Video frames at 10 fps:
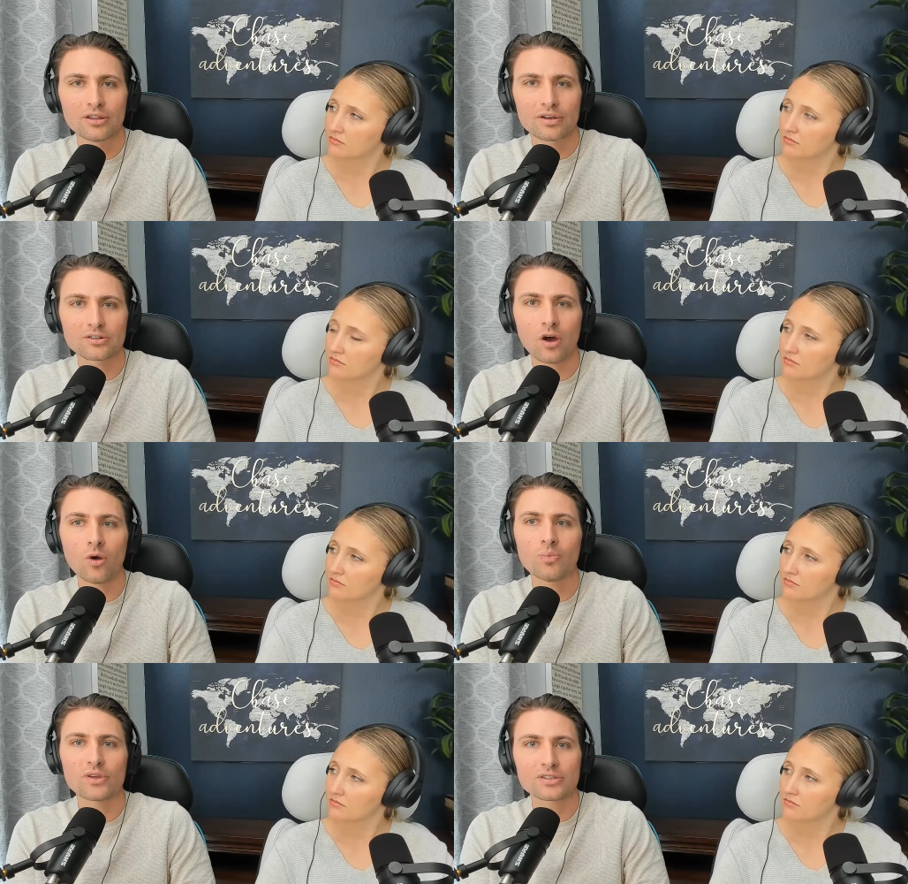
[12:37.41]
Speaker 1: There's
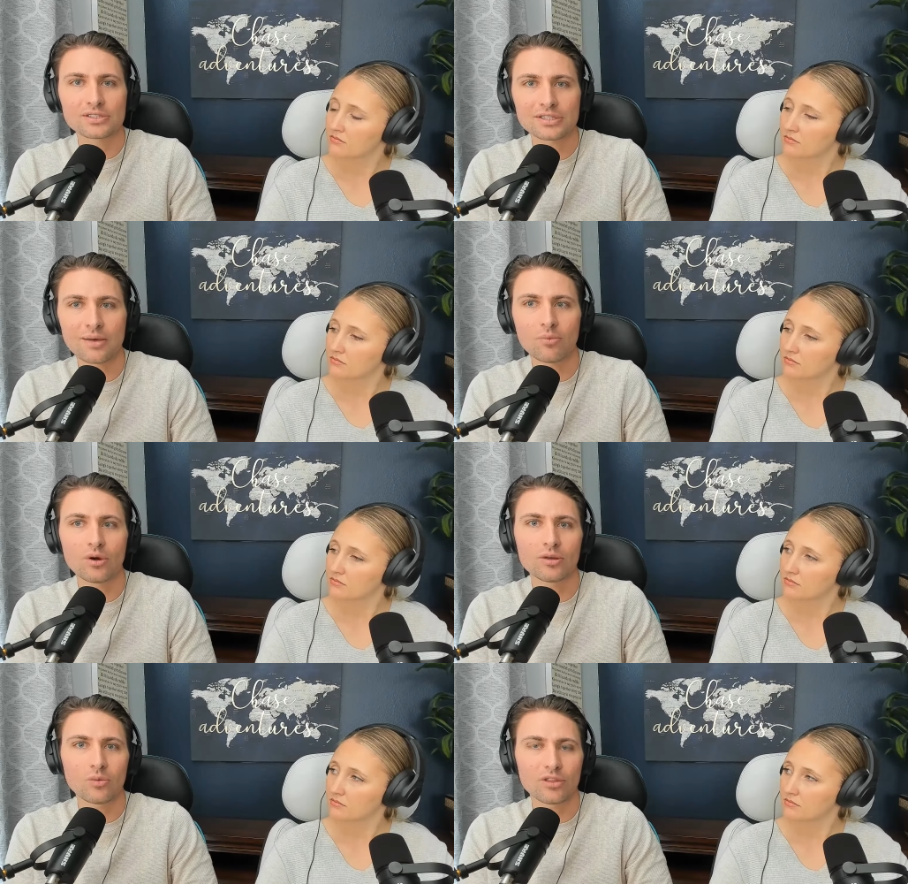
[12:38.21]
hope that
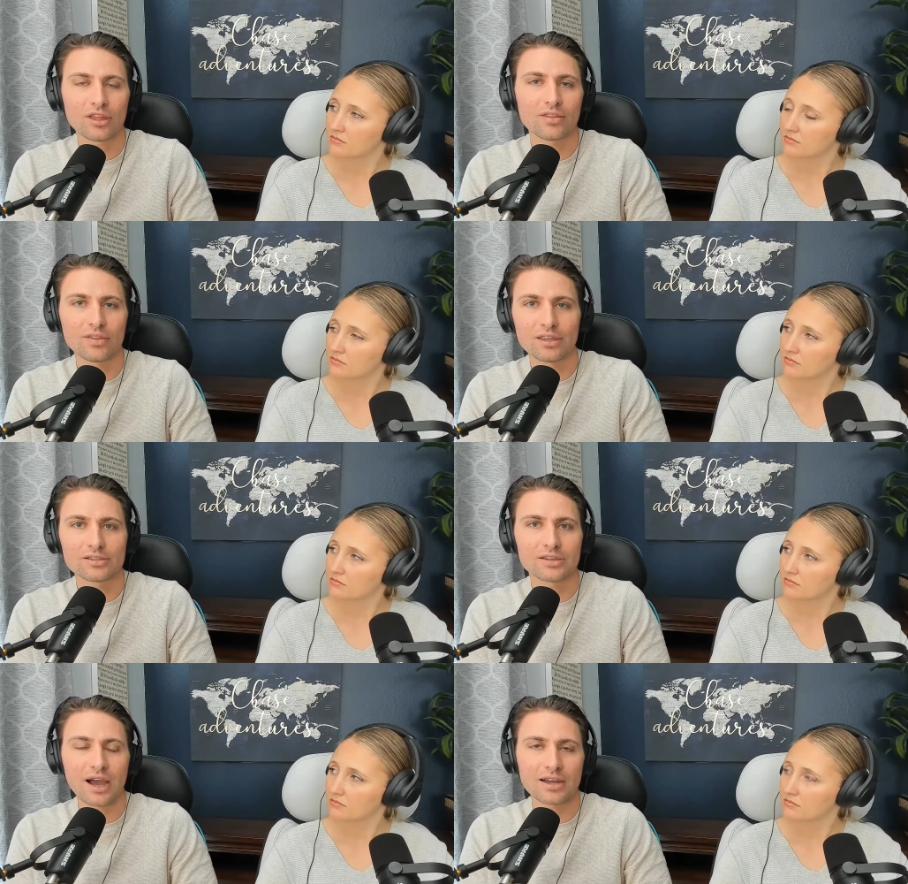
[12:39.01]
someone within
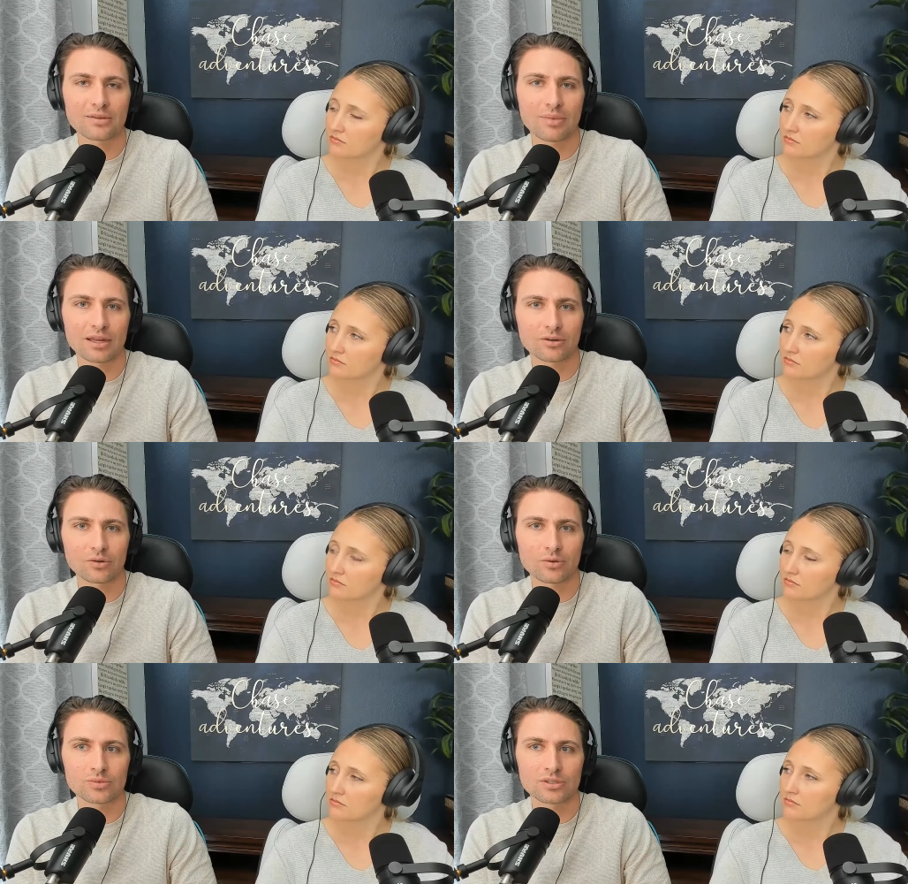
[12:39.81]
these high demand
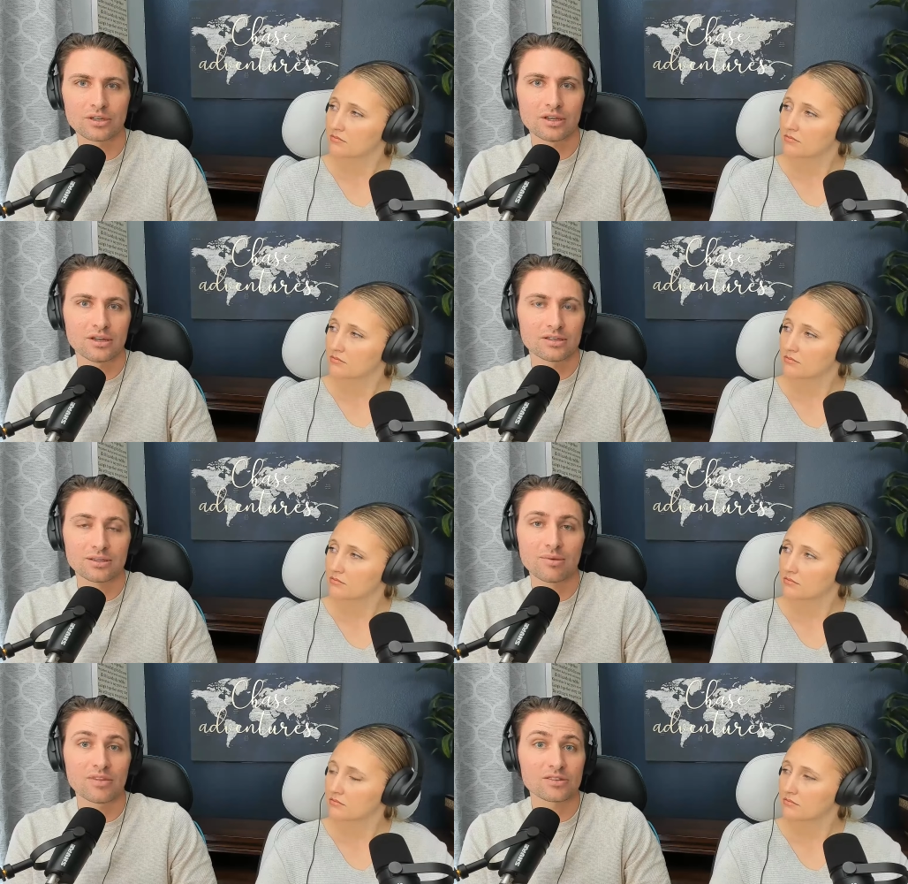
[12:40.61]
groups,
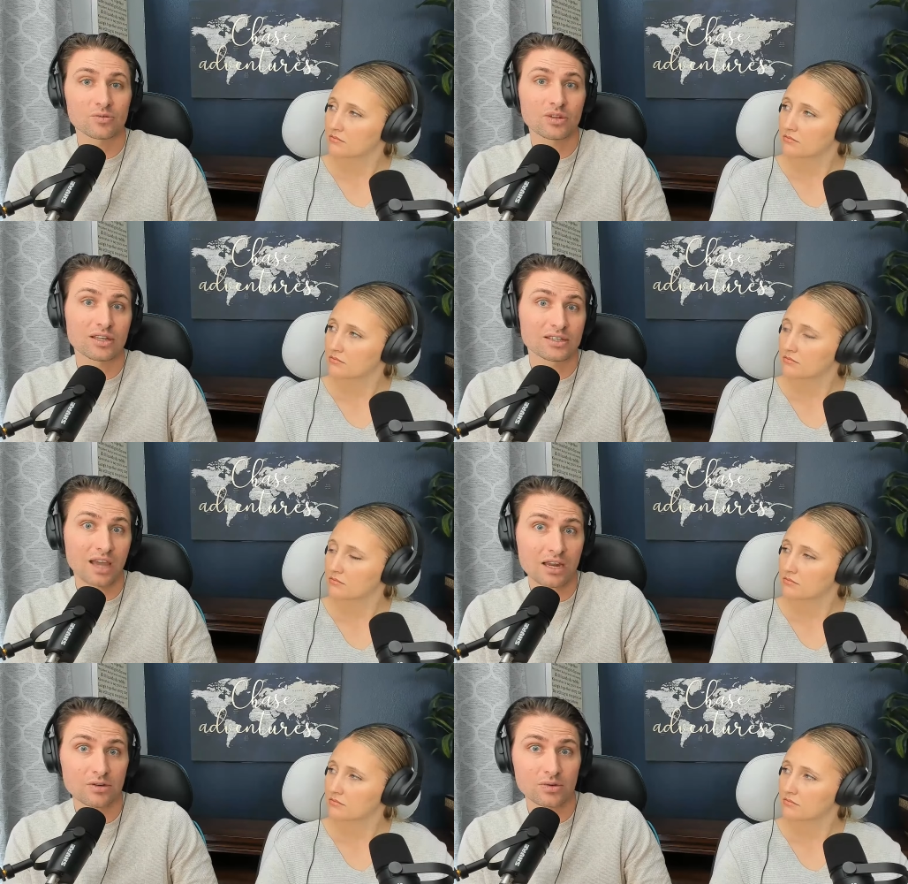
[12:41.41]
some of these really
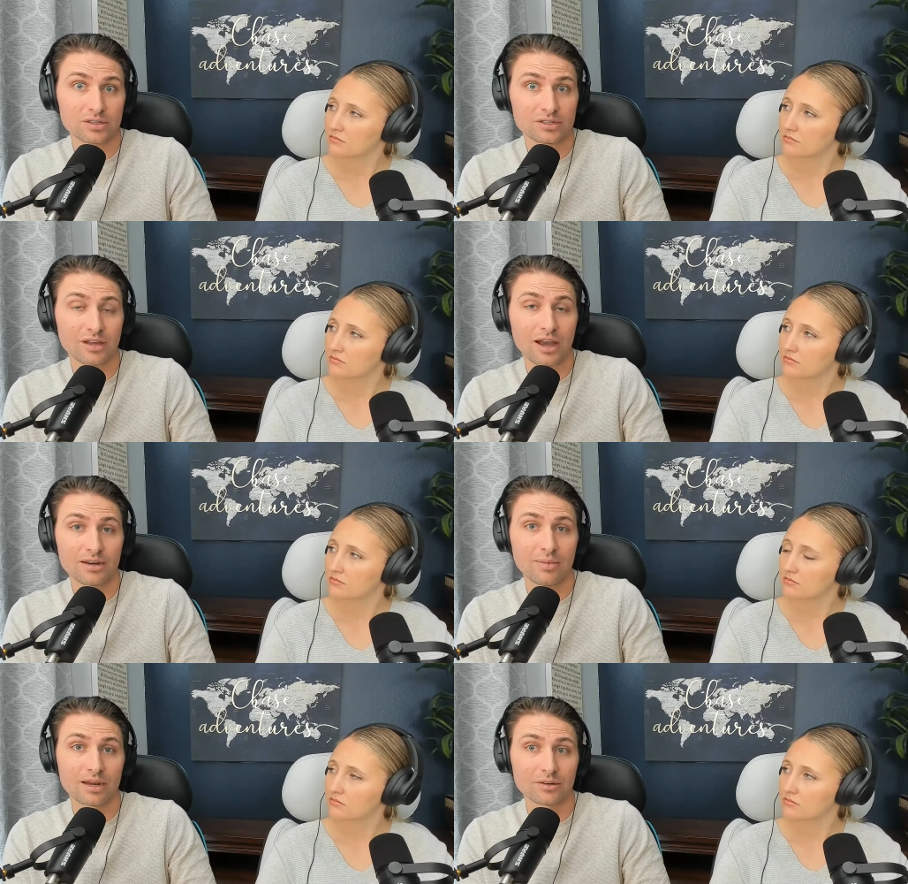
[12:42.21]
dangerous high
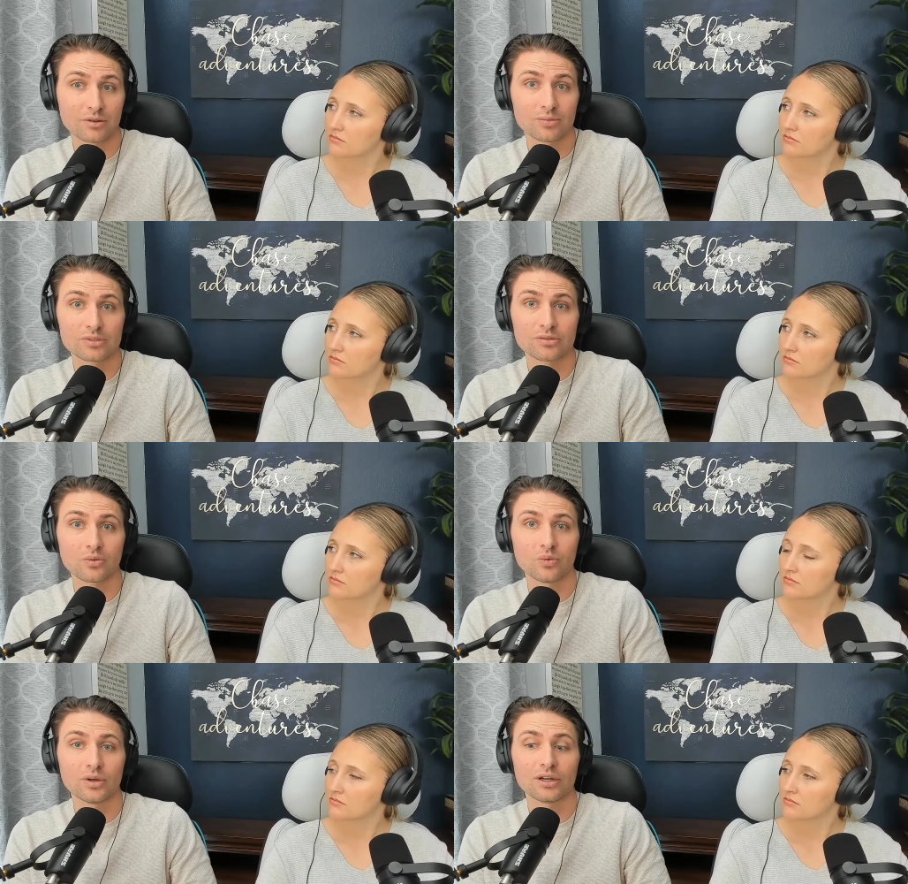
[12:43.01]
demand groups,
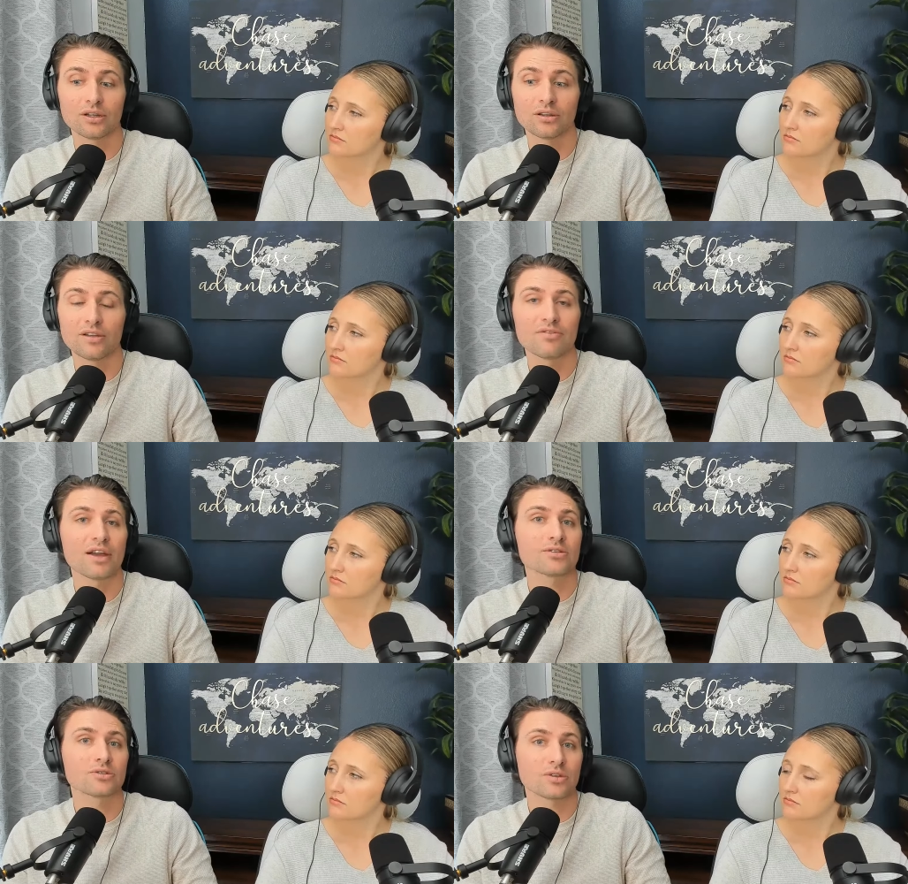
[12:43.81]
will
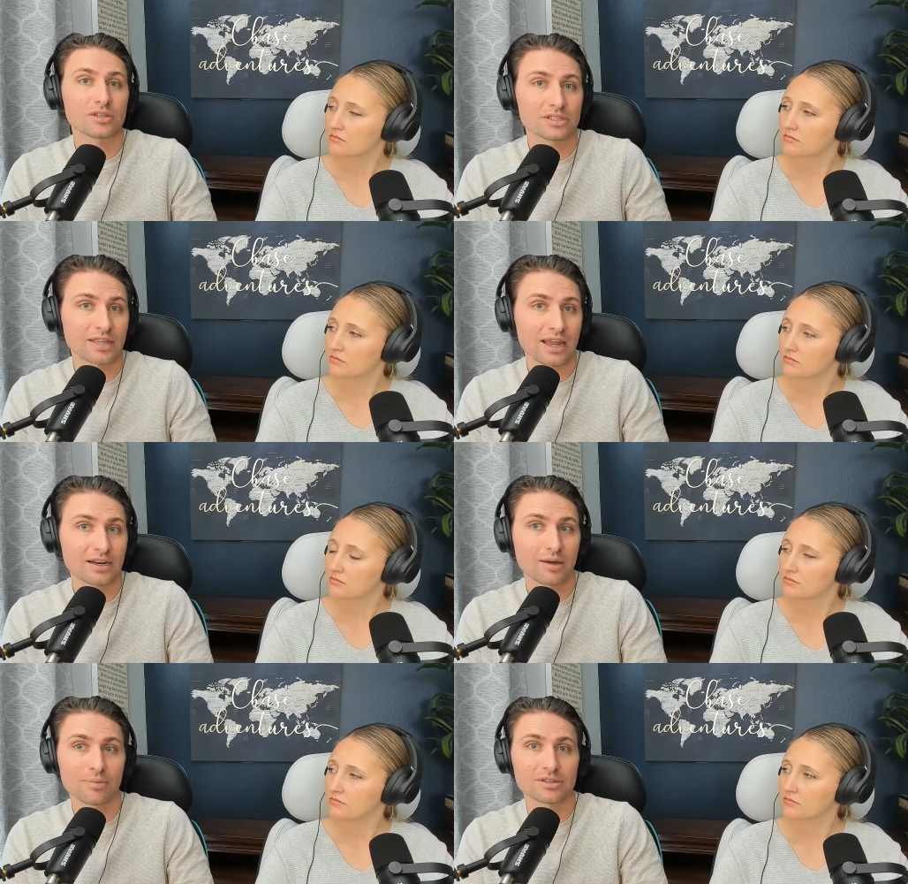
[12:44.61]
eventually stand up and